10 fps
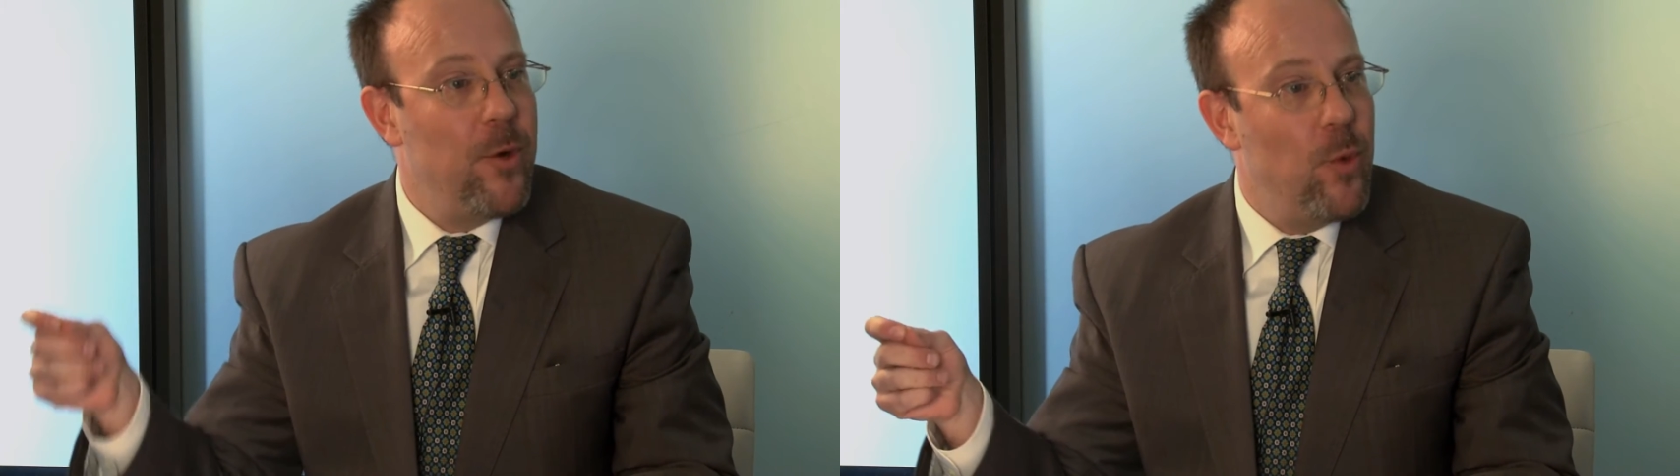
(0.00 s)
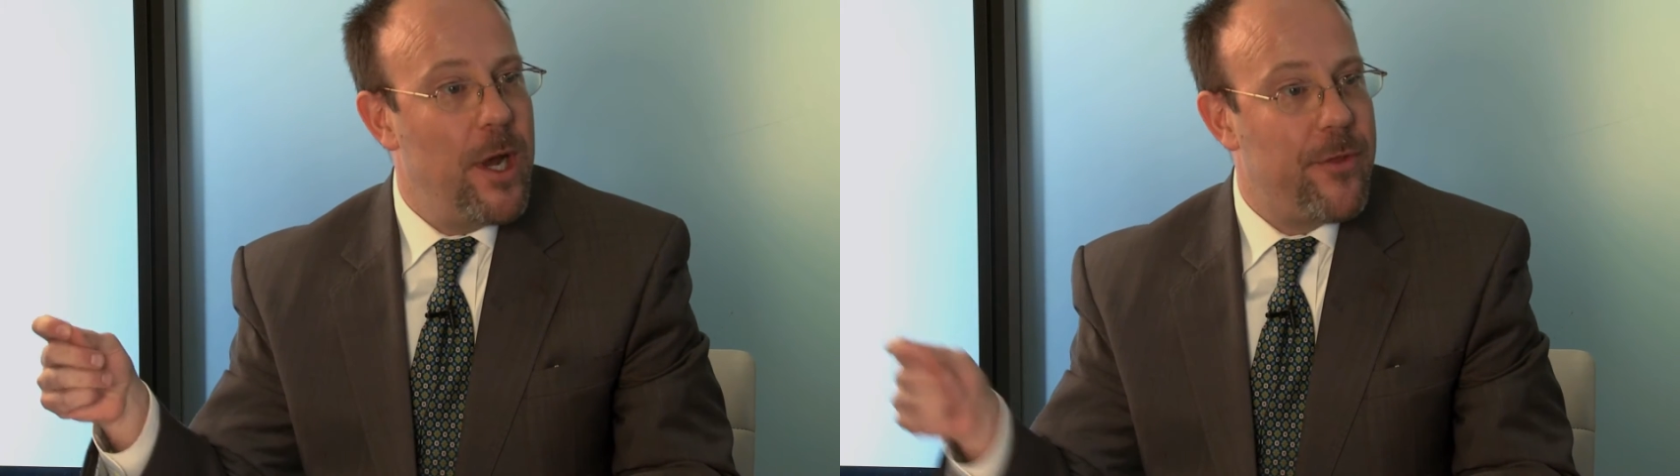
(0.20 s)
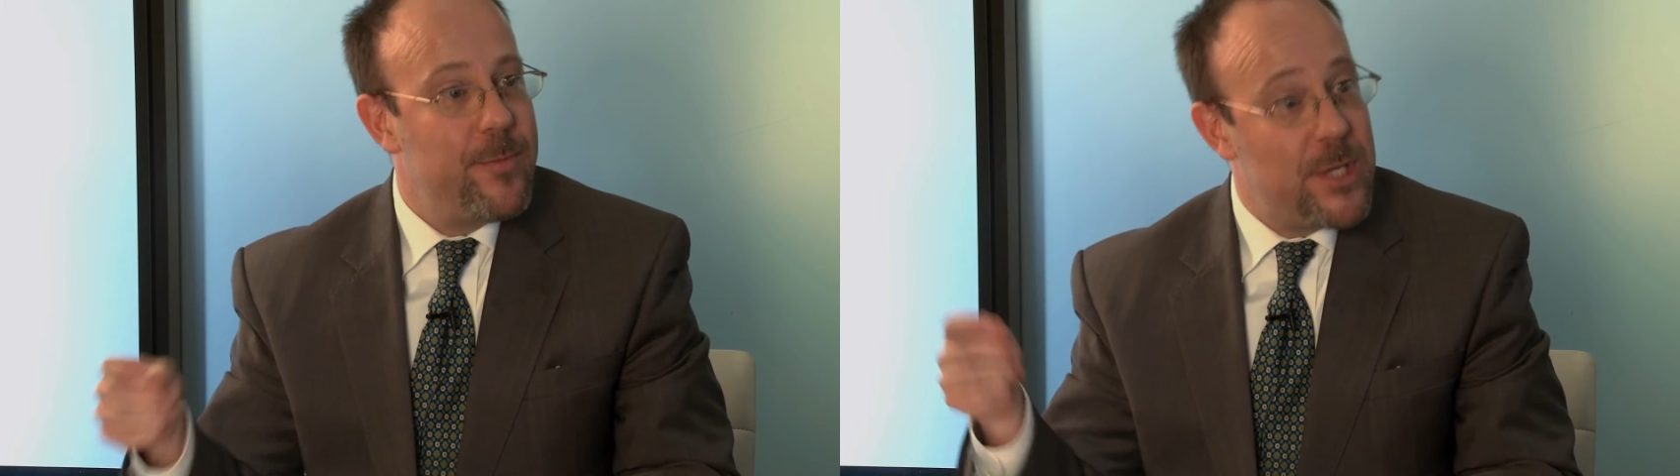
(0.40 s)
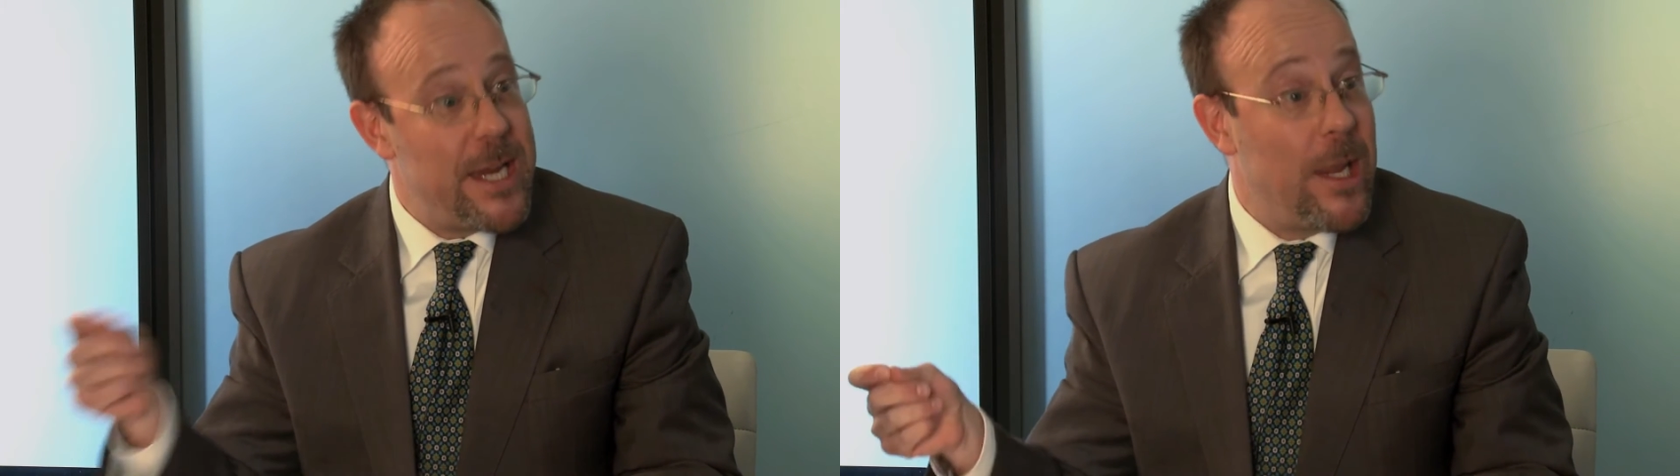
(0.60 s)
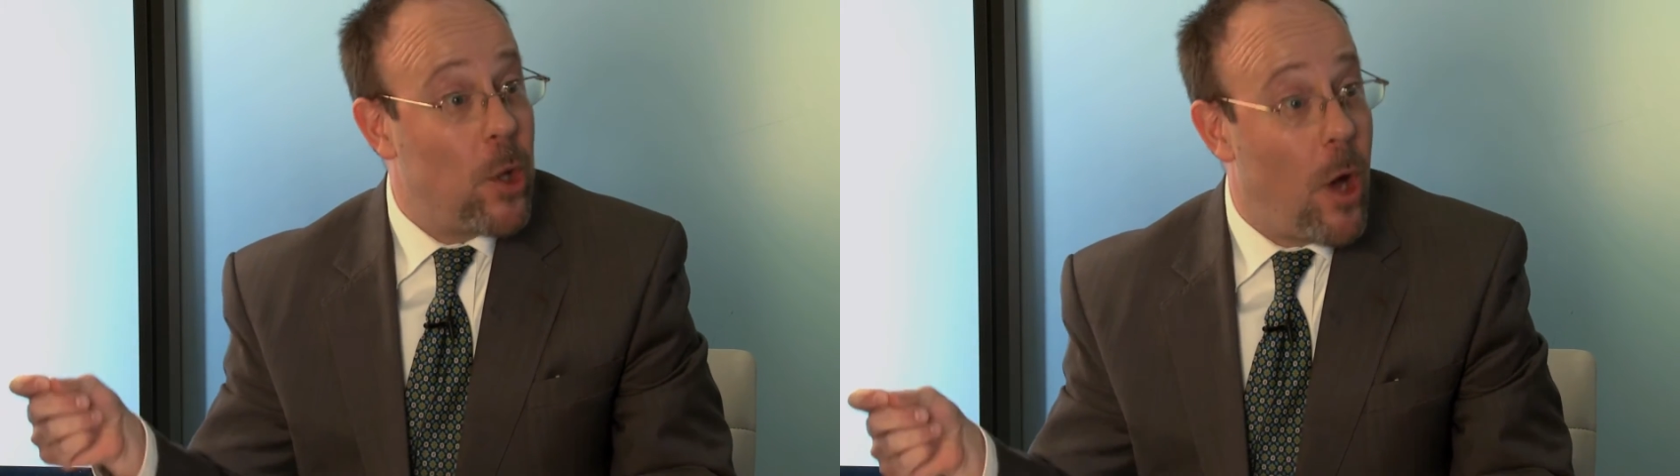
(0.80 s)
with
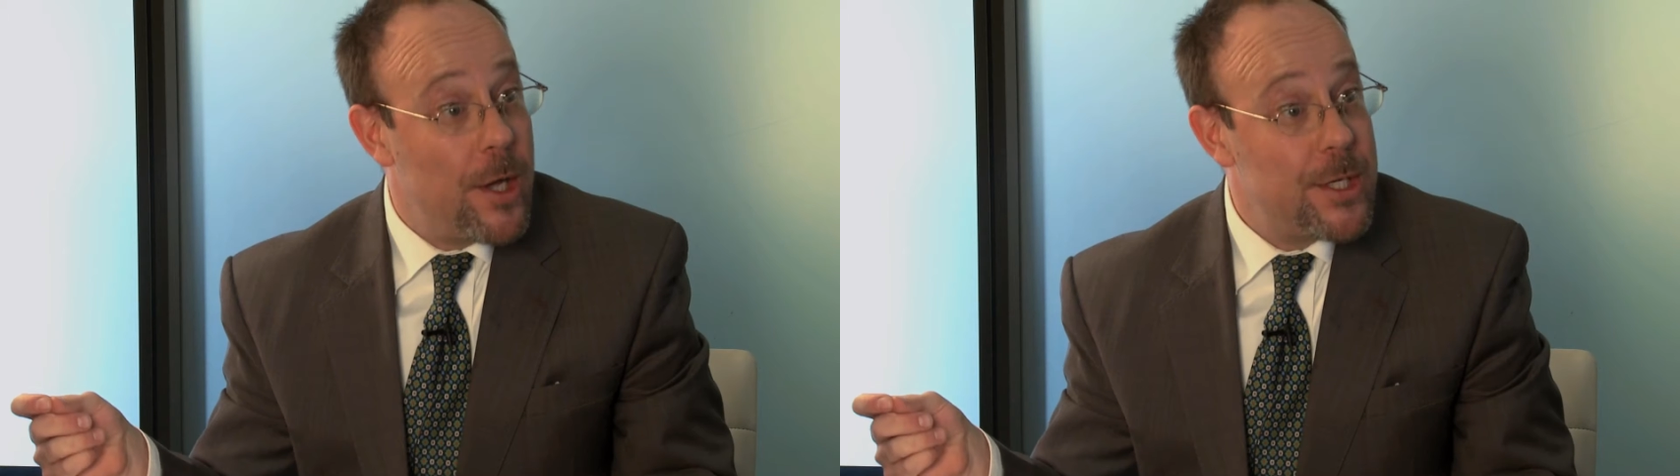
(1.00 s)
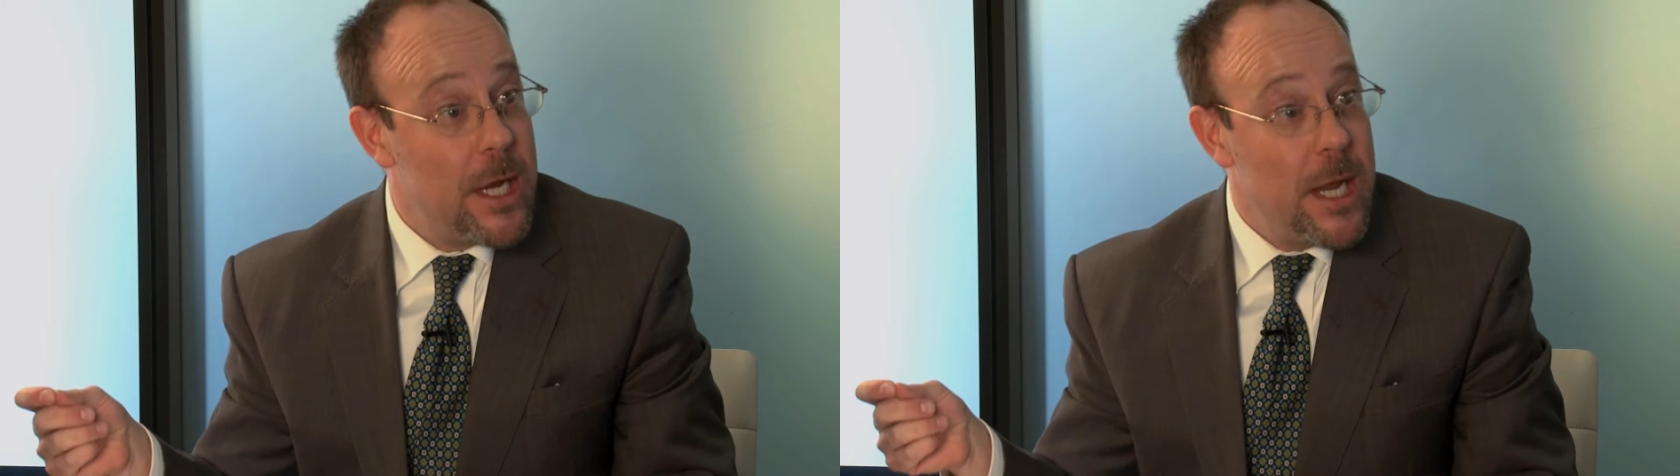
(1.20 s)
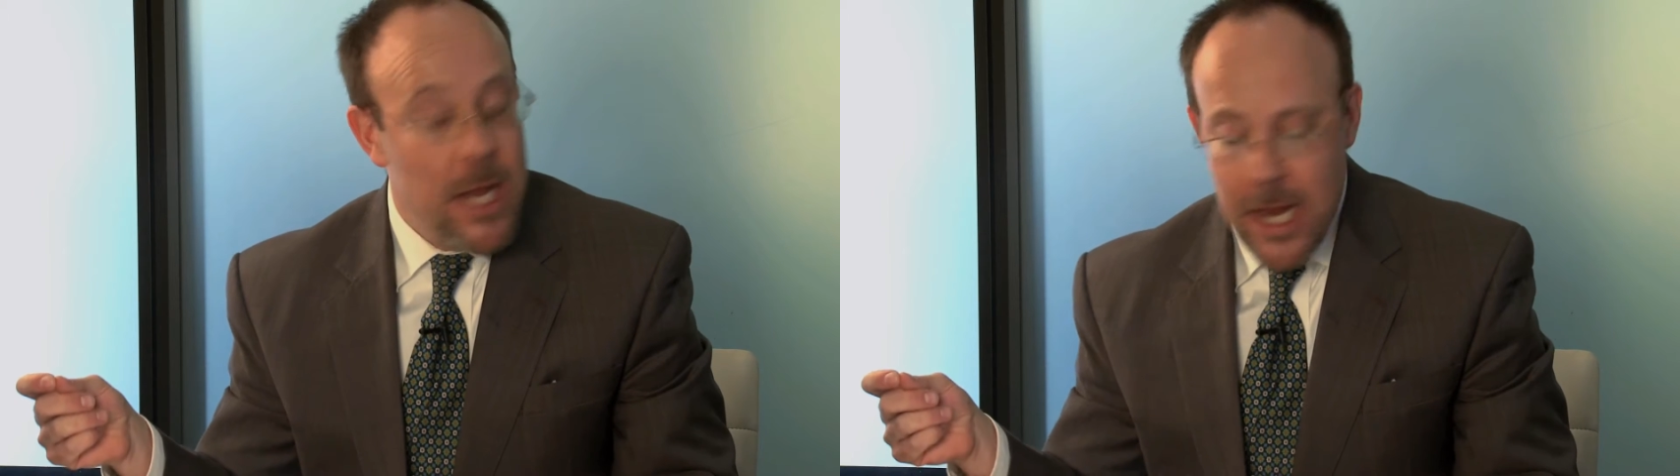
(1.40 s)
state laws. Right.